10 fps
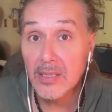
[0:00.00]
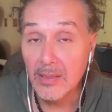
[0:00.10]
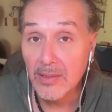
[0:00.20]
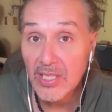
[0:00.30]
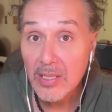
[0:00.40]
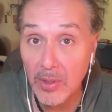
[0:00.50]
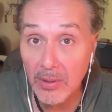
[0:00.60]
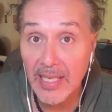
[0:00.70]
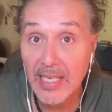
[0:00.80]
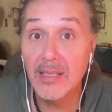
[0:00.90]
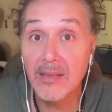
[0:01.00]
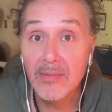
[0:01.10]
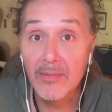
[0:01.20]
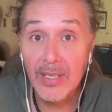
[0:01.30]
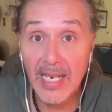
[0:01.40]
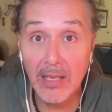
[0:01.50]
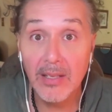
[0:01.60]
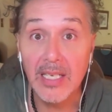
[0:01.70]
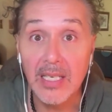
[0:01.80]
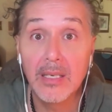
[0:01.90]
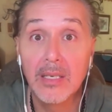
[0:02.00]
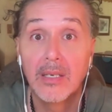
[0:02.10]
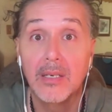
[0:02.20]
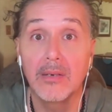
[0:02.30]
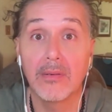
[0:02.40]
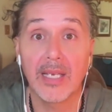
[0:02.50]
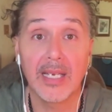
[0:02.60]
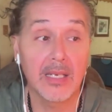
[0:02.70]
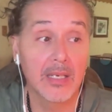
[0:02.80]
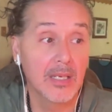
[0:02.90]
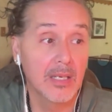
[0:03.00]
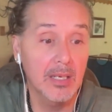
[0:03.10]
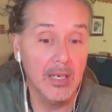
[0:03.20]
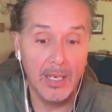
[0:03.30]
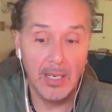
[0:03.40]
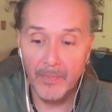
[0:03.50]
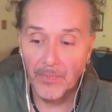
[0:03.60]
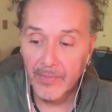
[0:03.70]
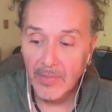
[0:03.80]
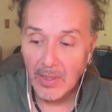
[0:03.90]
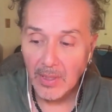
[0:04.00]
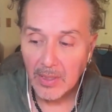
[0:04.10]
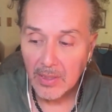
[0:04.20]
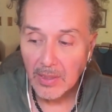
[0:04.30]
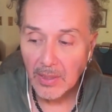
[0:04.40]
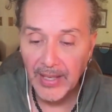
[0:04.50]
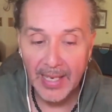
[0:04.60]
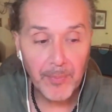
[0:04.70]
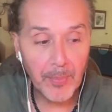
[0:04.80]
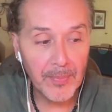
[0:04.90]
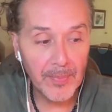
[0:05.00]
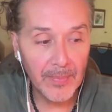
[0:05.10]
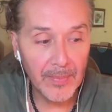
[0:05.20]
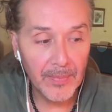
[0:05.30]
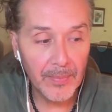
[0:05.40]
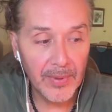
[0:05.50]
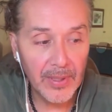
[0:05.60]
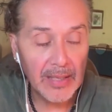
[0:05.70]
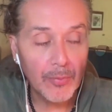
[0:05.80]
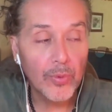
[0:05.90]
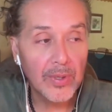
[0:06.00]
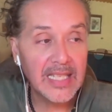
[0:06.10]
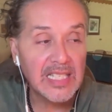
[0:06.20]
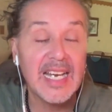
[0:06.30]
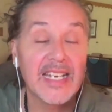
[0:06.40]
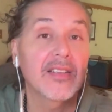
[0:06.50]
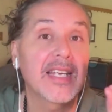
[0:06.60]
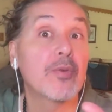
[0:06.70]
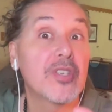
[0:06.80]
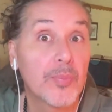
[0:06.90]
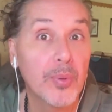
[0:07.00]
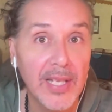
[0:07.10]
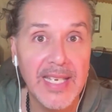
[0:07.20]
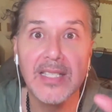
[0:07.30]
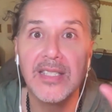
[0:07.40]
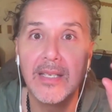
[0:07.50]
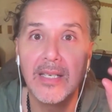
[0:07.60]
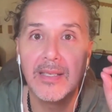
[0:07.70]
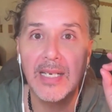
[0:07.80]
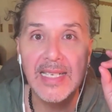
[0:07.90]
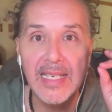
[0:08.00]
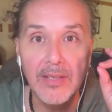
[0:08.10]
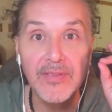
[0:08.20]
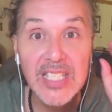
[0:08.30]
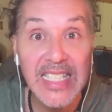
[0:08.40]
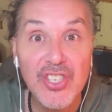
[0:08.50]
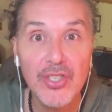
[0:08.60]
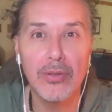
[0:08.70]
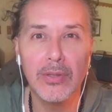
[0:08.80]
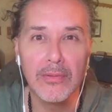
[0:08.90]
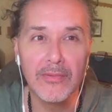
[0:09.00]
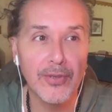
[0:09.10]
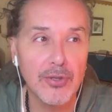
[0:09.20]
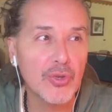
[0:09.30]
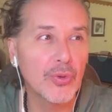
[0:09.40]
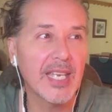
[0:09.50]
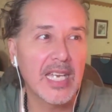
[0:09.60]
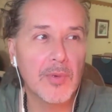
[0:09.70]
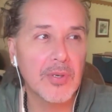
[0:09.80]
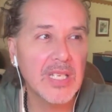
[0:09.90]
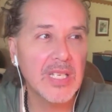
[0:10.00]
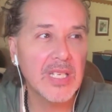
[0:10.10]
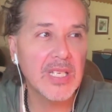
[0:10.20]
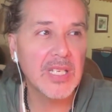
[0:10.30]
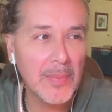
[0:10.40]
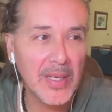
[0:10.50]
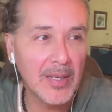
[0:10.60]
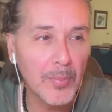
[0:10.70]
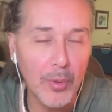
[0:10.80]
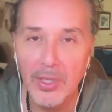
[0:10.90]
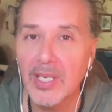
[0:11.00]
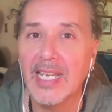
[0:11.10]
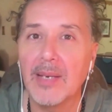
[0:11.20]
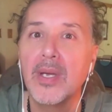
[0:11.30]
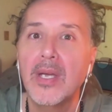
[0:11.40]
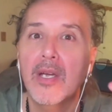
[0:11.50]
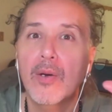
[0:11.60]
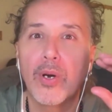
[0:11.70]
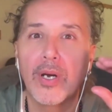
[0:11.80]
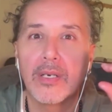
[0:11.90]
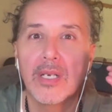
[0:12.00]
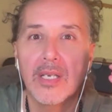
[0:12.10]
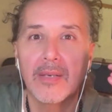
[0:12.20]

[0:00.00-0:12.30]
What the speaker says: a simulated reality. Okay, that it's kind of like when you're playing a digital or virtual game, or even maybe a board game, where